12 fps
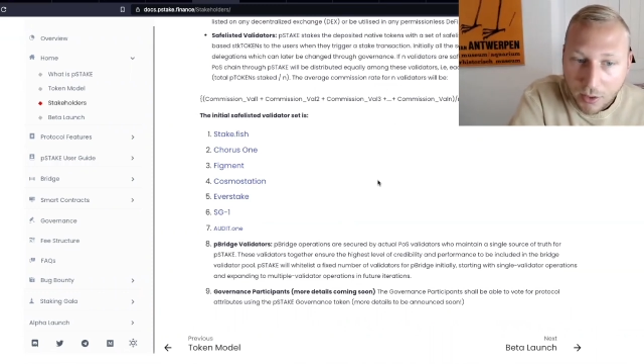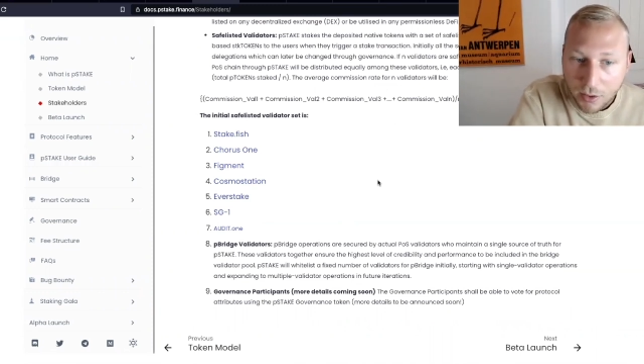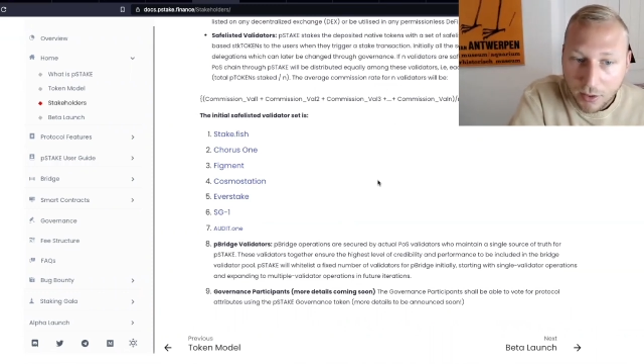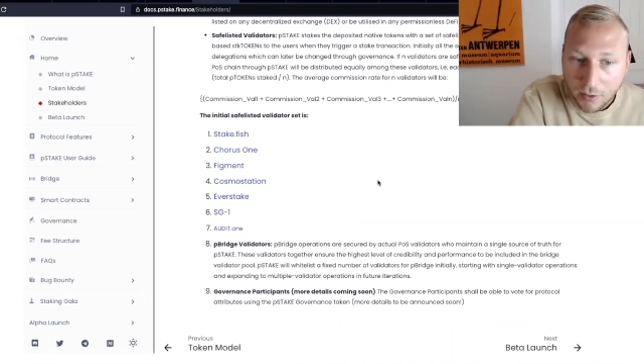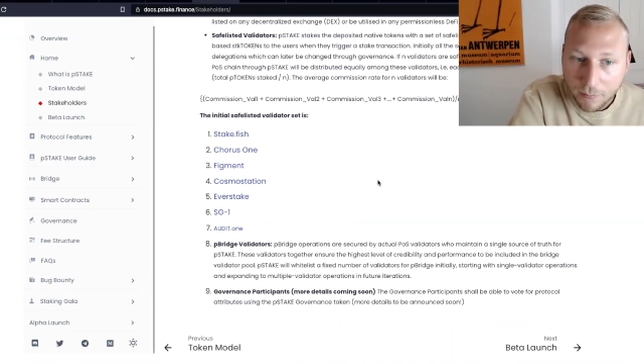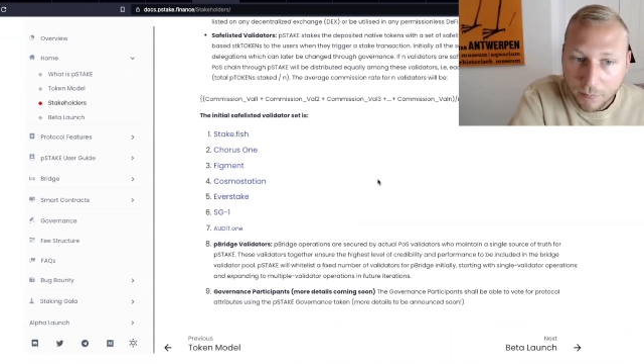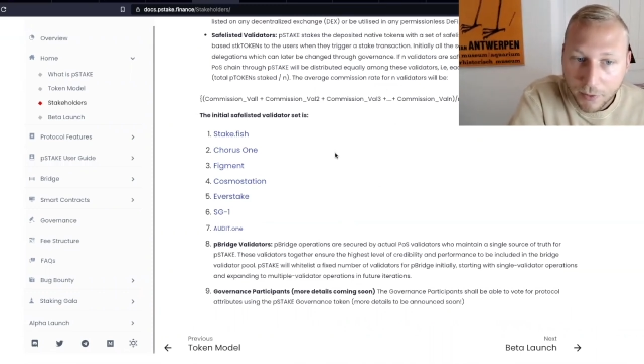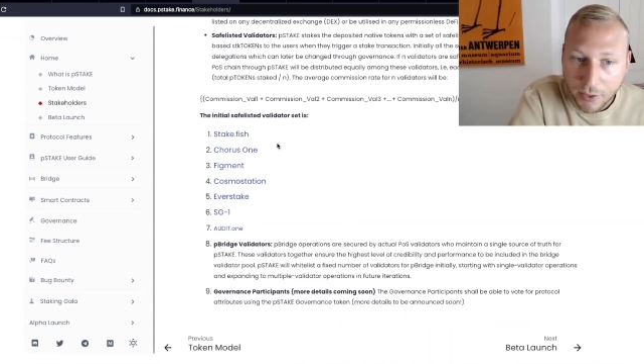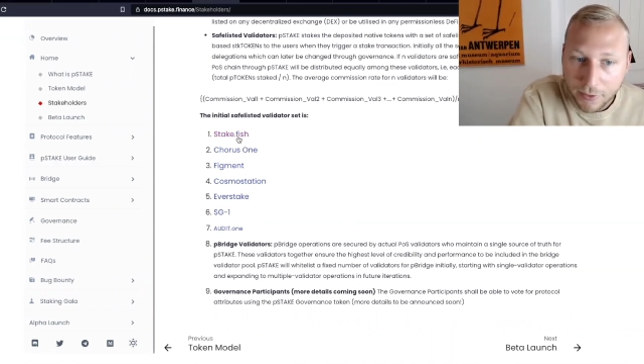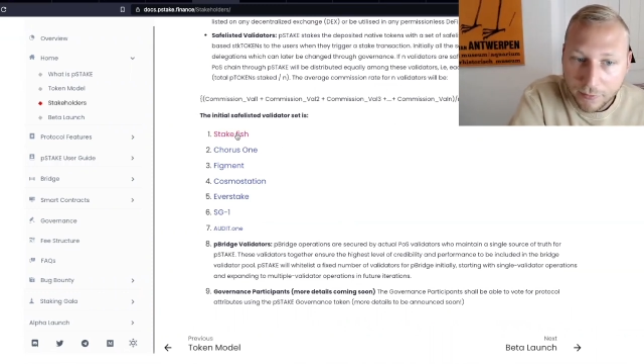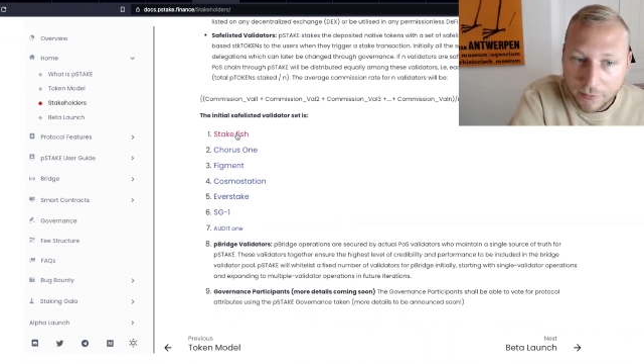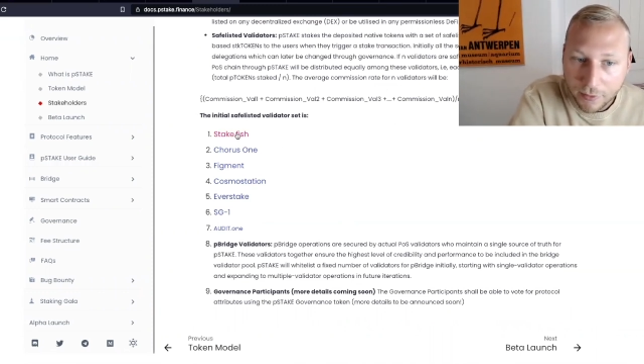
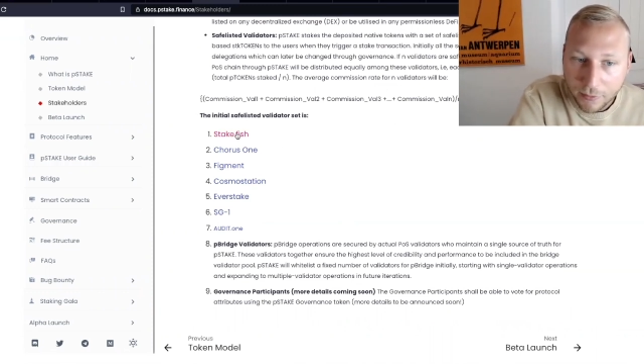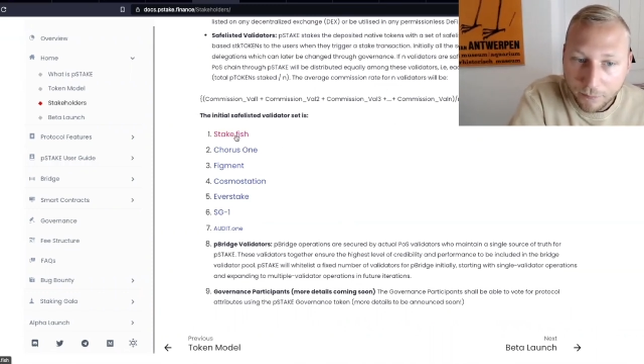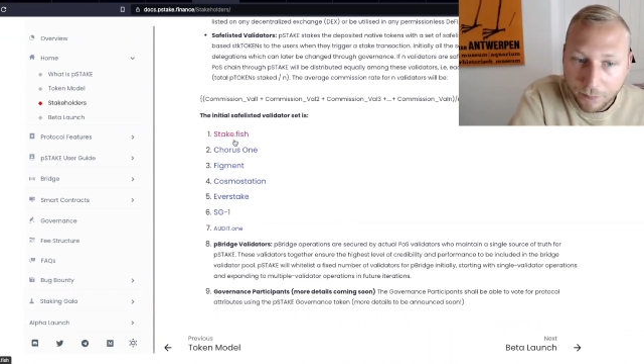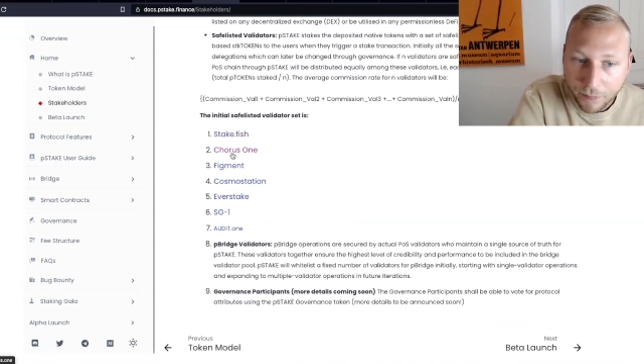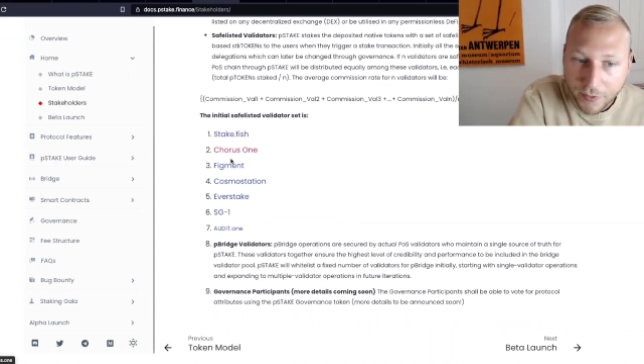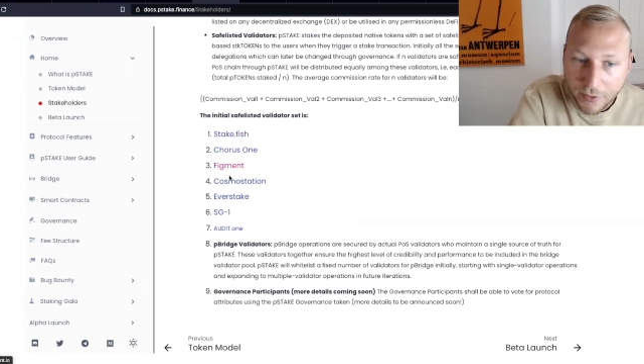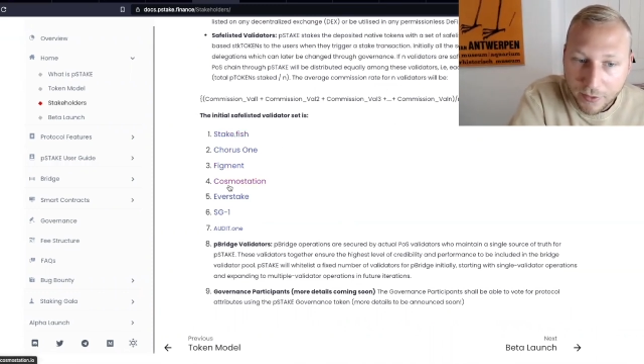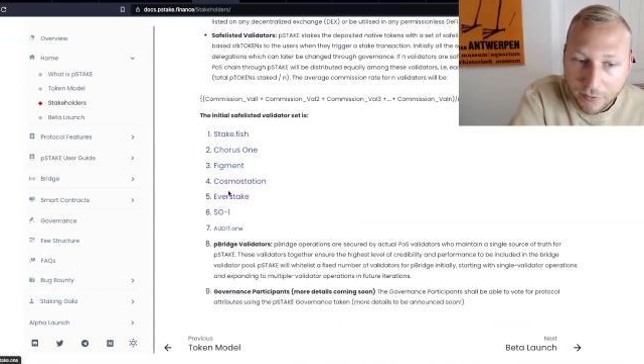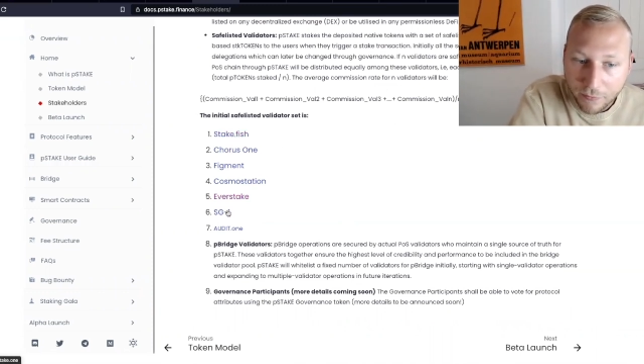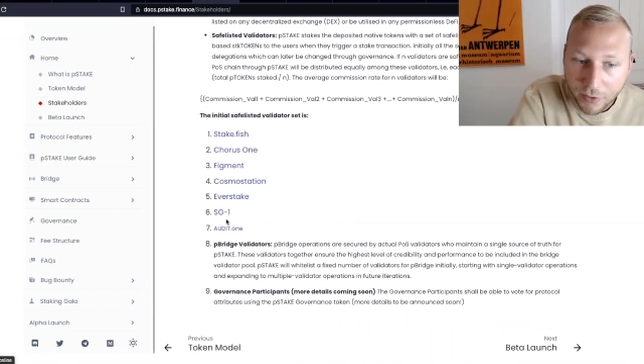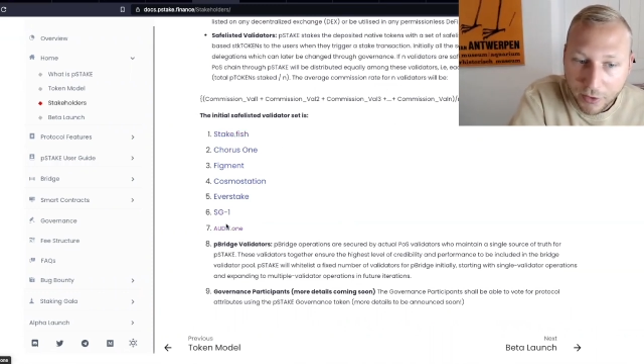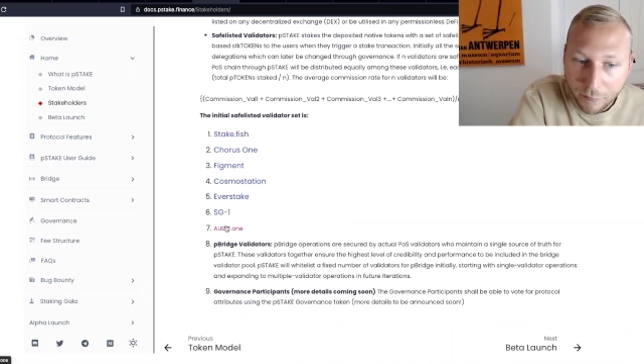and then they
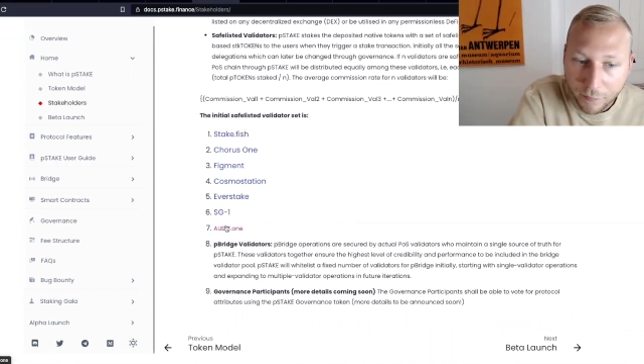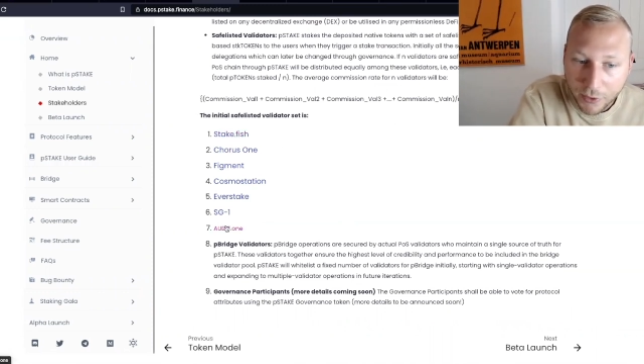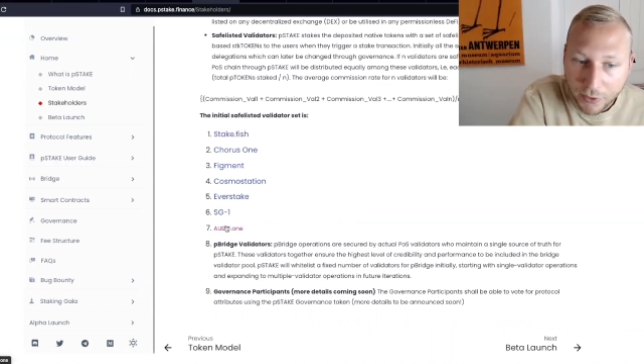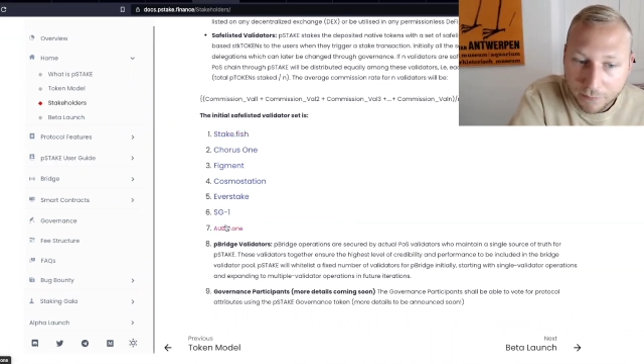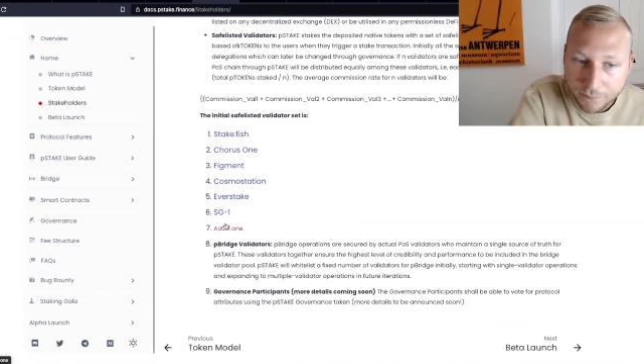verify,